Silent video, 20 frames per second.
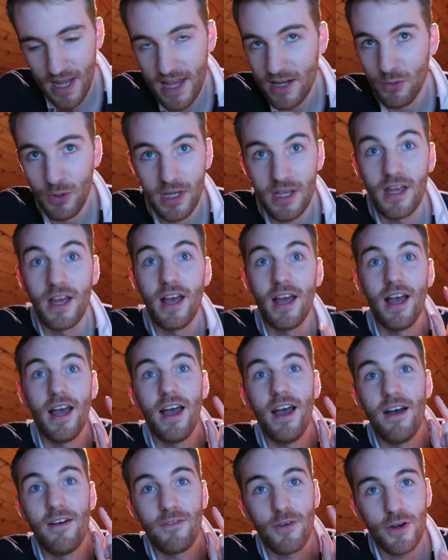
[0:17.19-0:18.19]
Anyway,
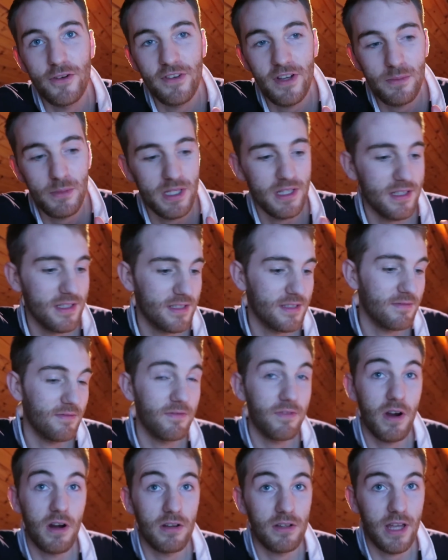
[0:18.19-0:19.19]
45 minutes
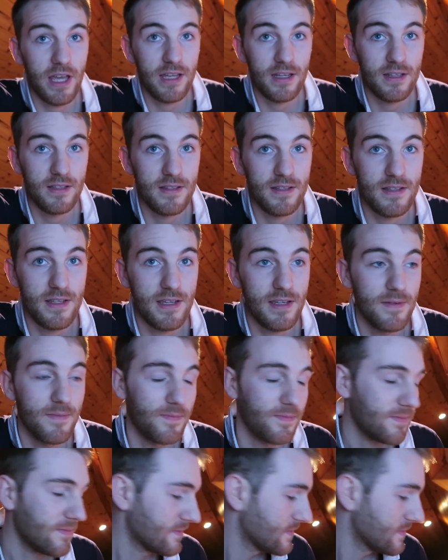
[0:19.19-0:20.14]
fartlek today,